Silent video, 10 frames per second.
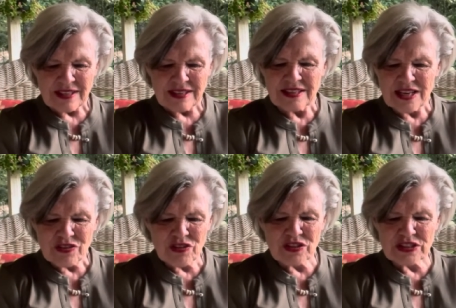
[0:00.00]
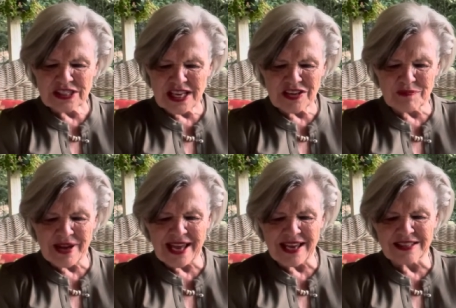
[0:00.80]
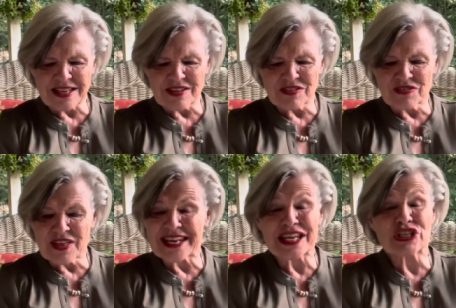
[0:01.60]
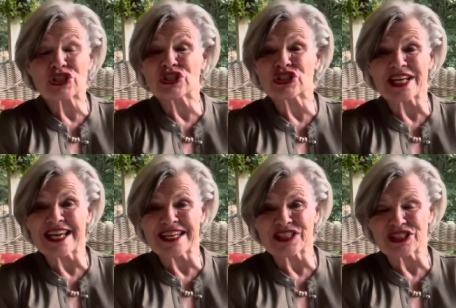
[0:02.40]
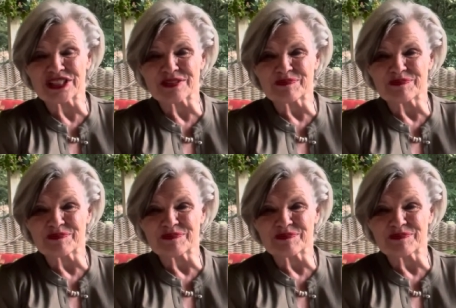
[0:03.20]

neither the Son of Man that he should change.